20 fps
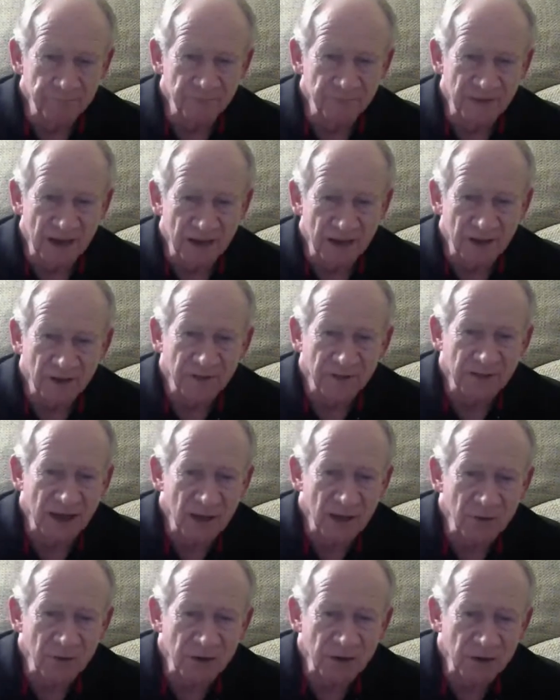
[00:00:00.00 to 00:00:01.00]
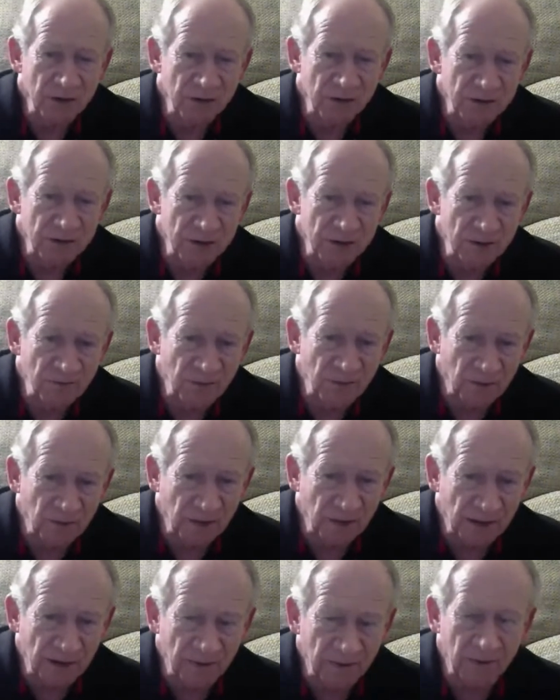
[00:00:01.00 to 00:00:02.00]
They would use them
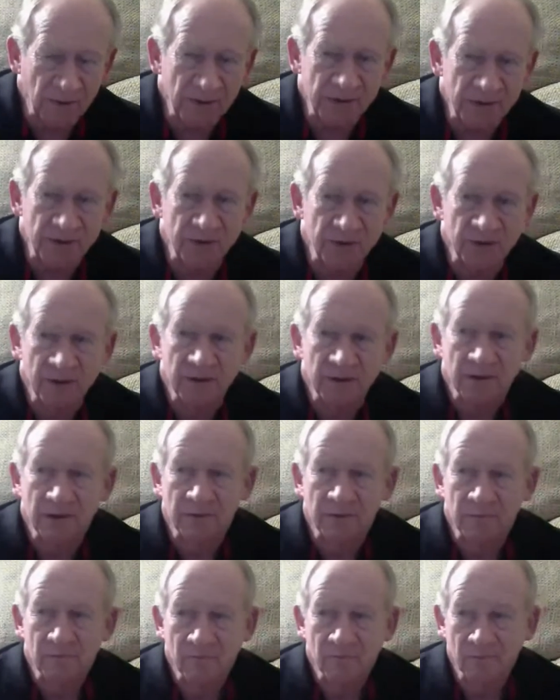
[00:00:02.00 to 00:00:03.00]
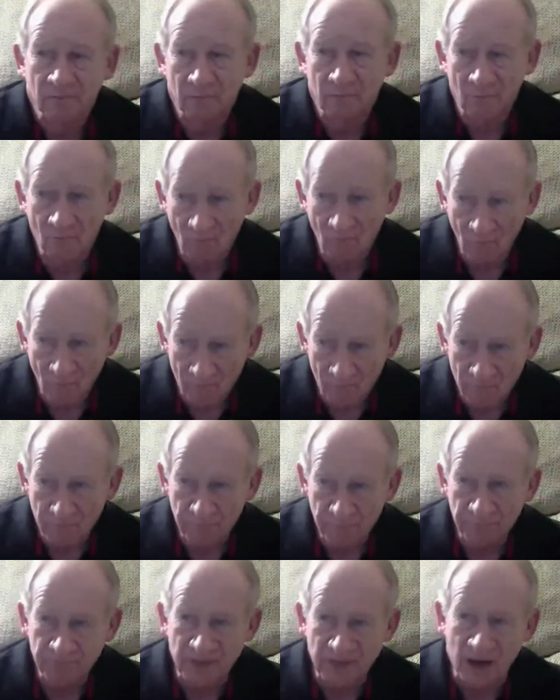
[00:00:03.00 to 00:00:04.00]
for leverage.
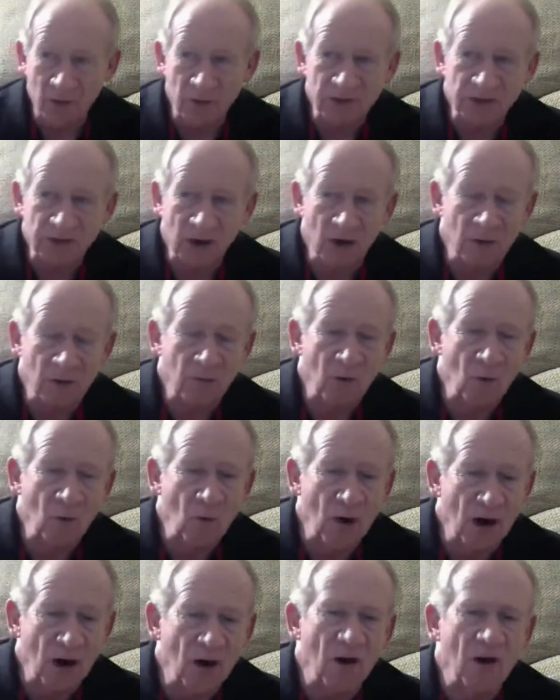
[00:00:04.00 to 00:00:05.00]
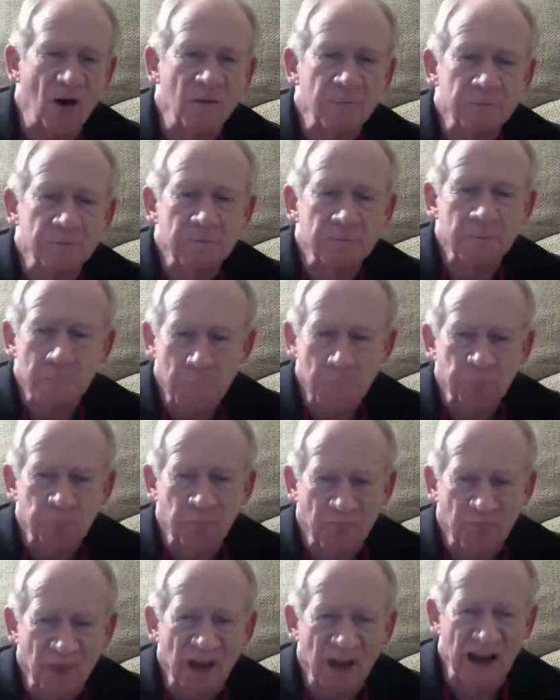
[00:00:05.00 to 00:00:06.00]
They would tell, well,
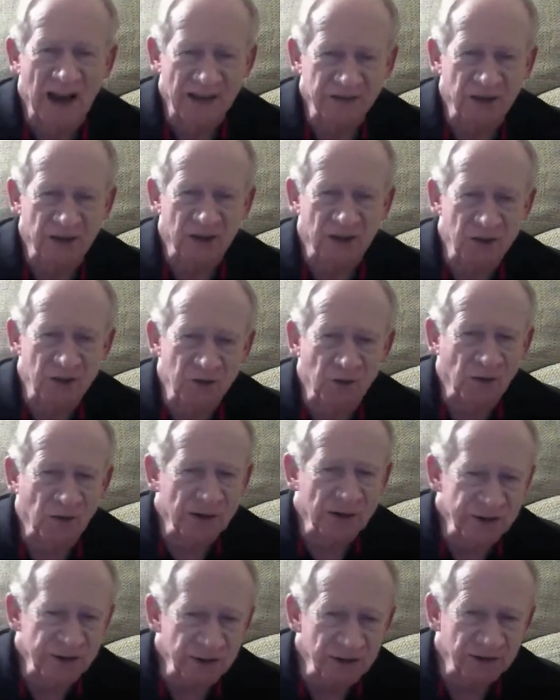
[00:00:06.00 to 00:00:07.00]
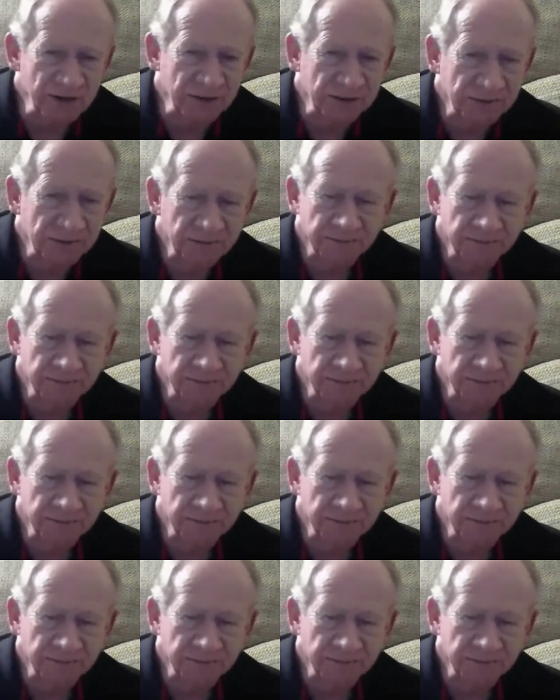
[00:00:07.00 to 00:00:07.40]
as a contrition,